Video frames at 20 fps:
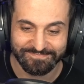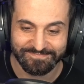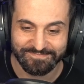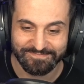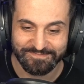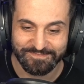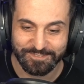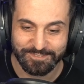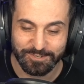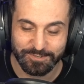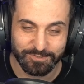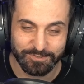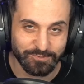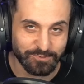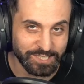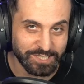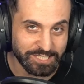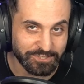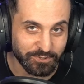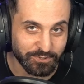So
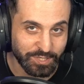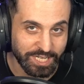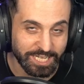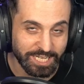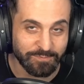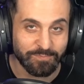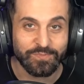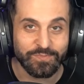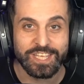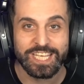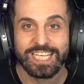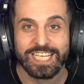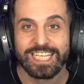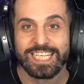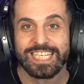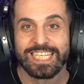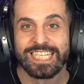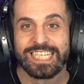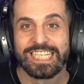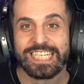hopefully that's okay.
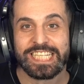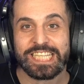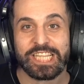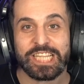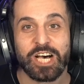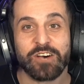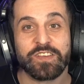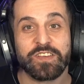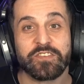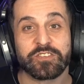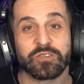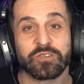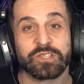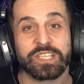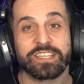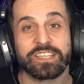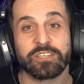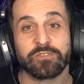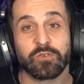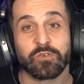Love you. Have a solid
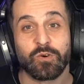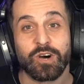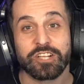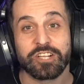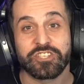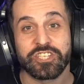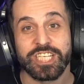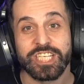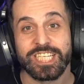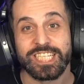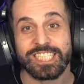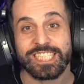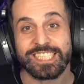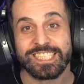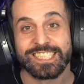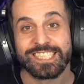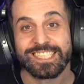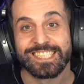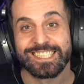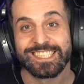day. Thank you for watching.
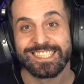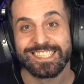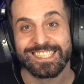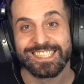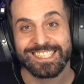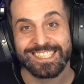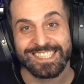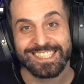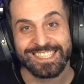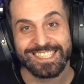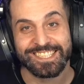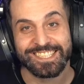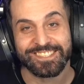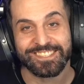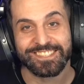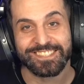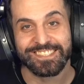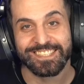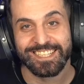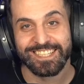I'll
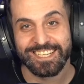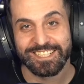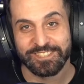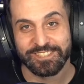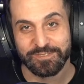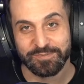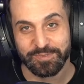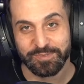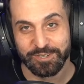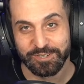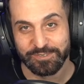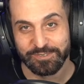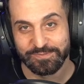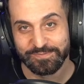see you guys tomorrow.